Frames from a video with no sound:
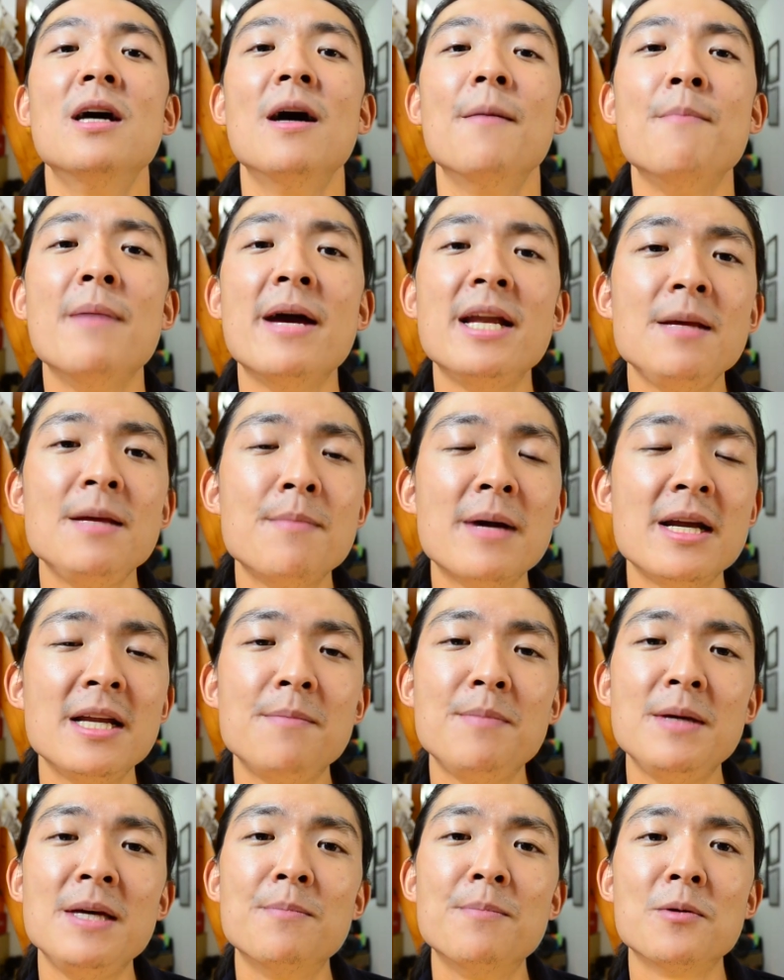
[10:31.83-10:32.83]

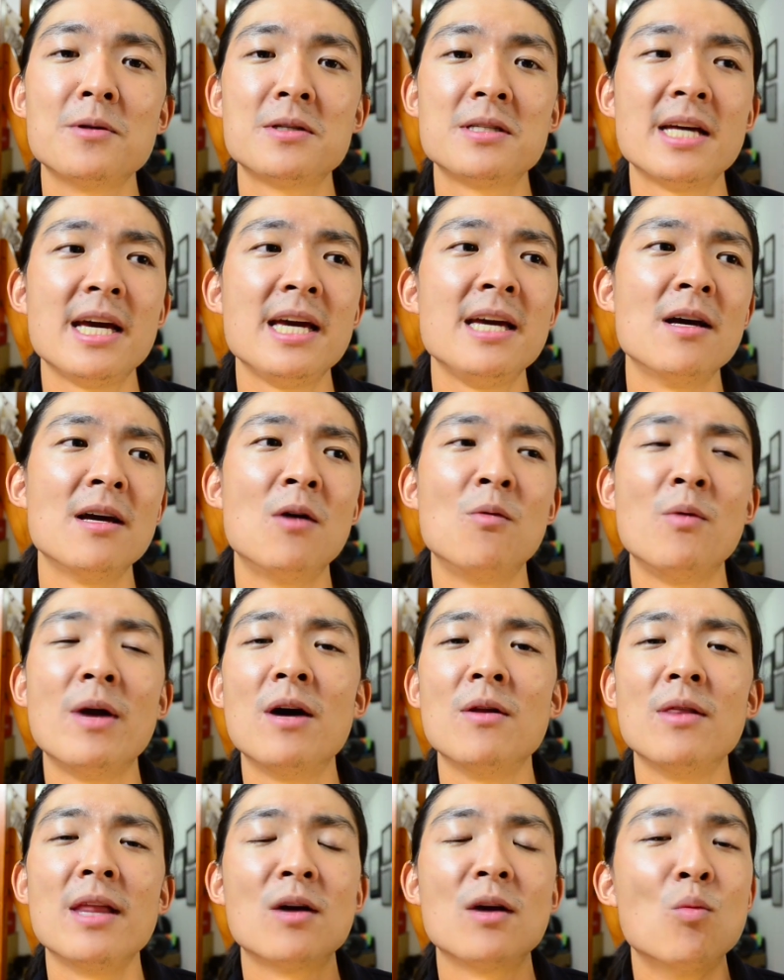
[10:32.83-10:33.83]
Many people say
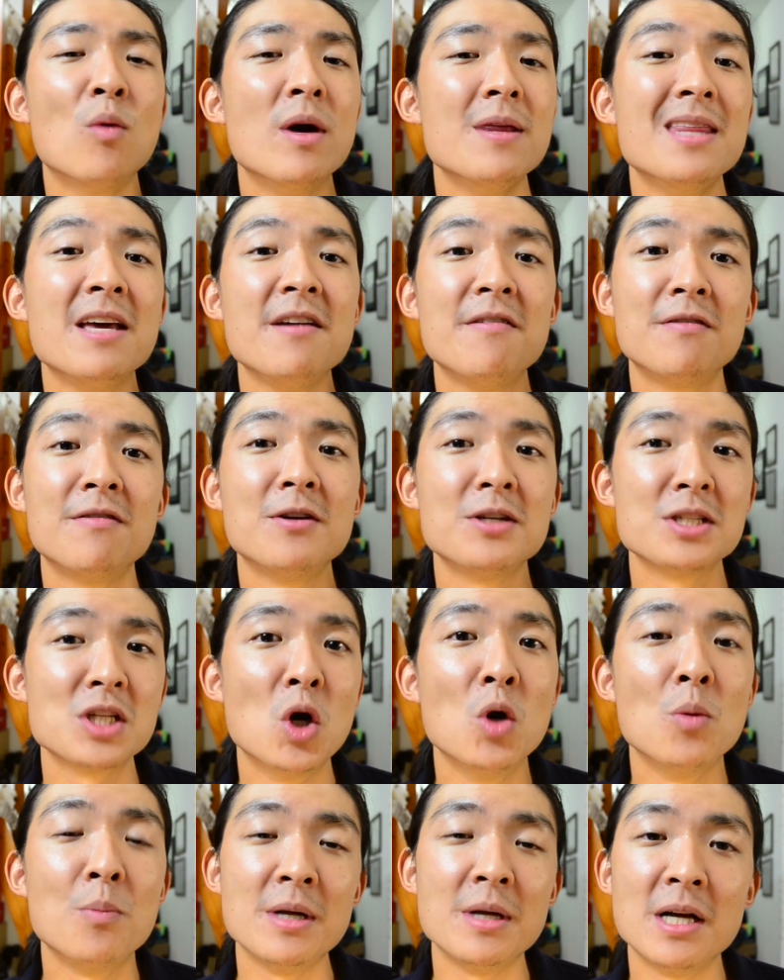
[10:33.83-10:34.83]
around like when they first
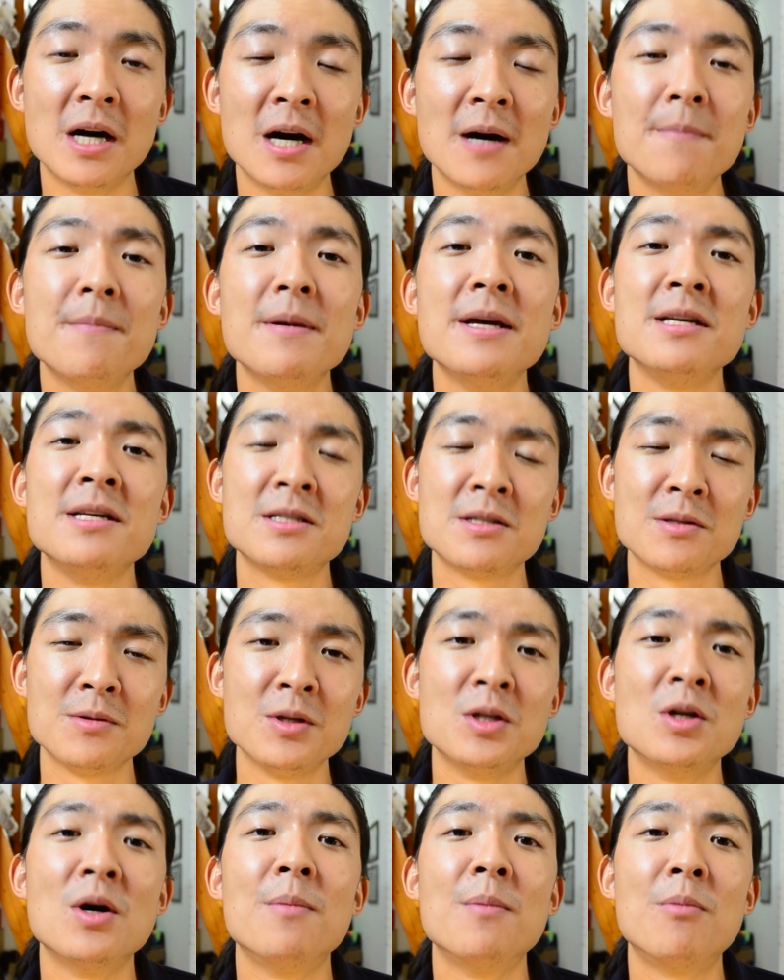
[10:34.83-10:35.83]
open up is,
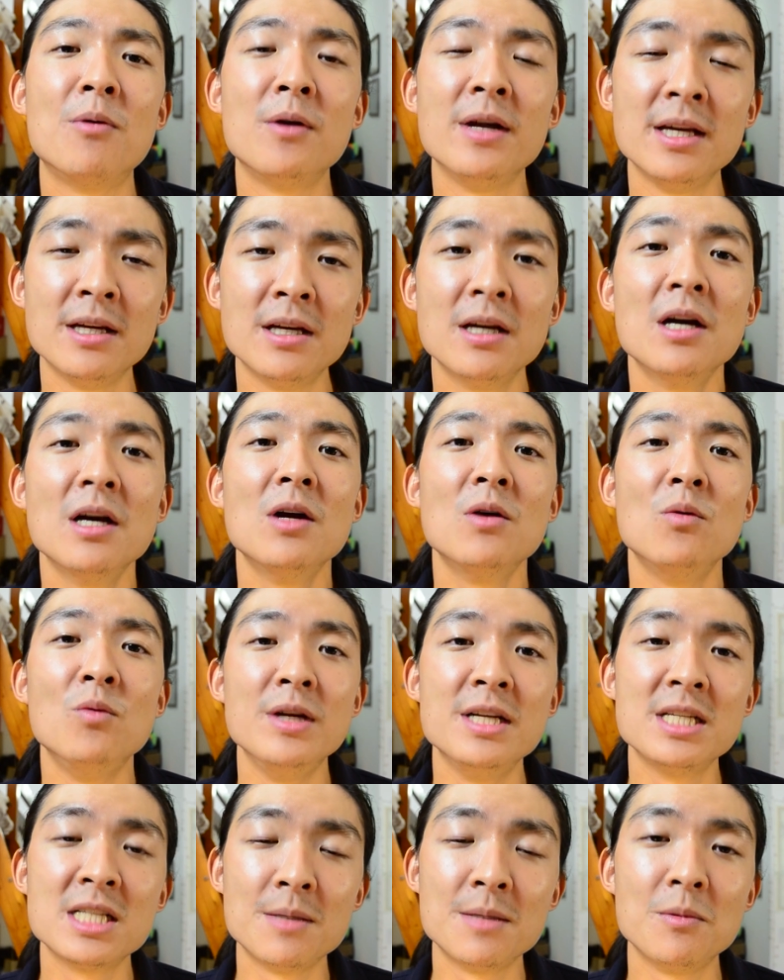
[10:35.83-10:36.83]
you know, a pretty
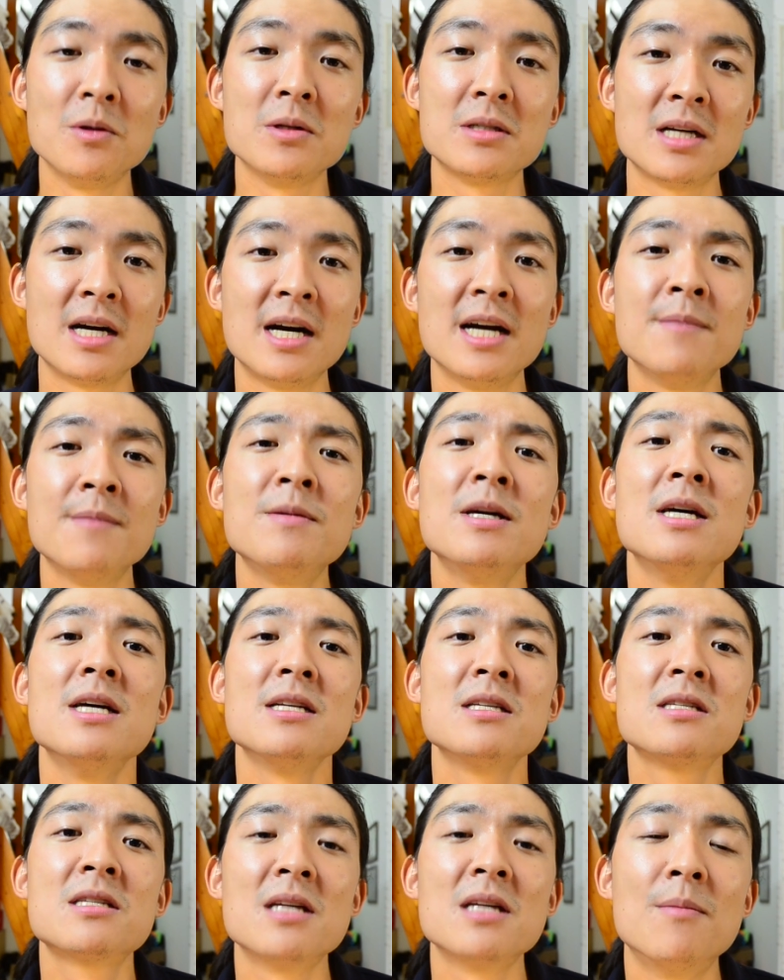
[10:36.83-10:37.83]
reasonable time.
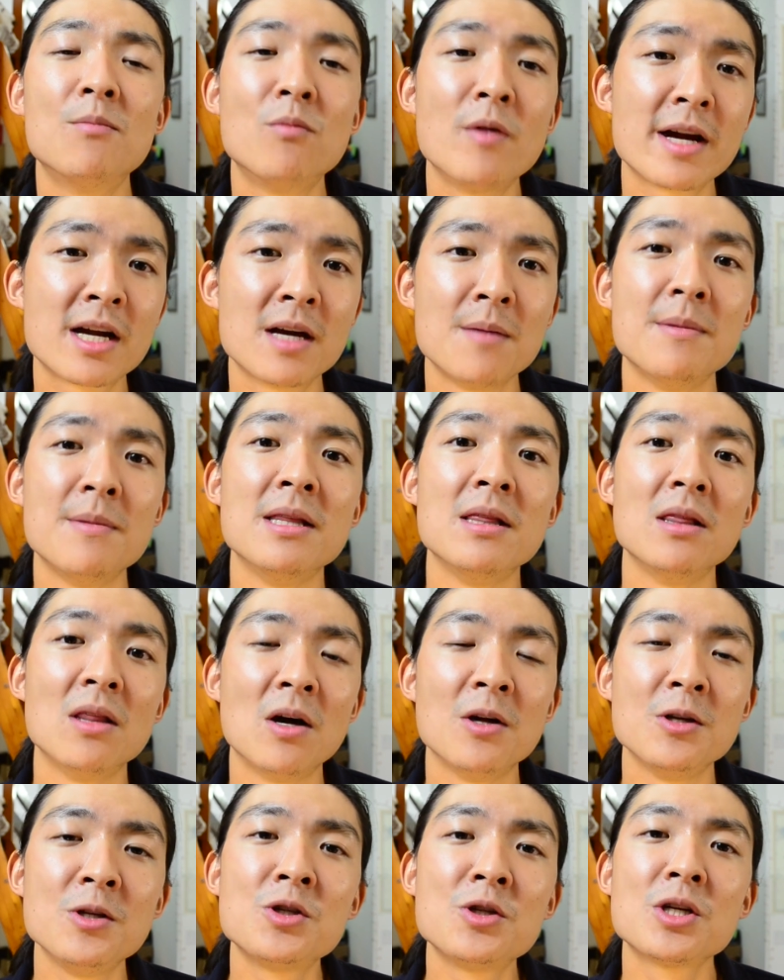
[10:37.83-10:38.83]
Some recommend
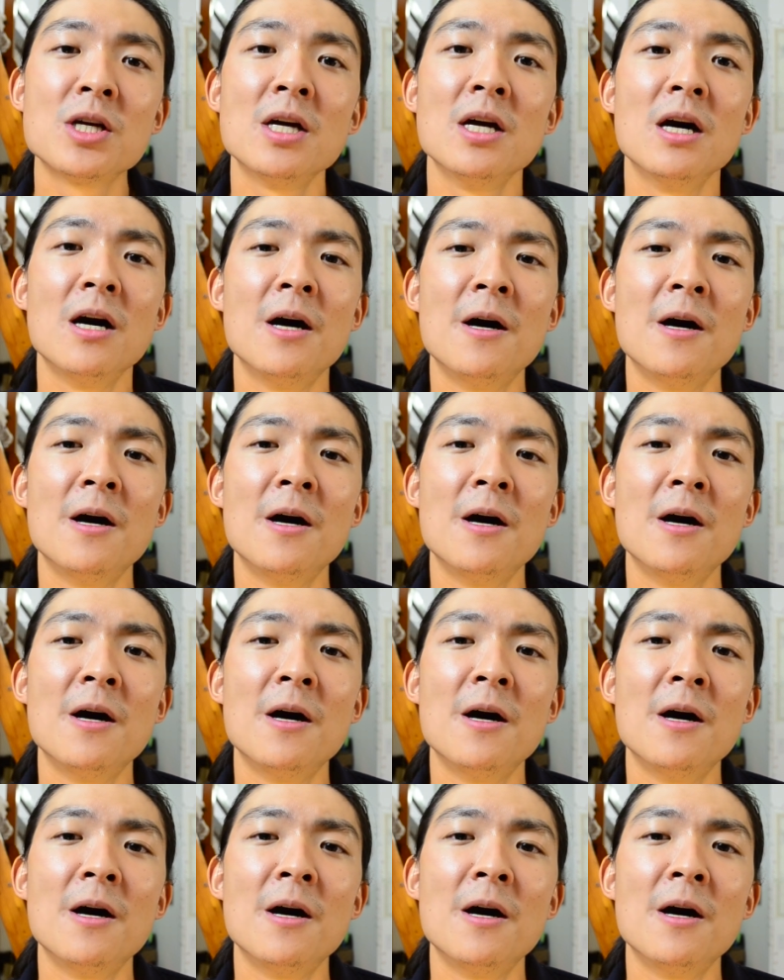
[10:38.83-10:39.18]
lunch.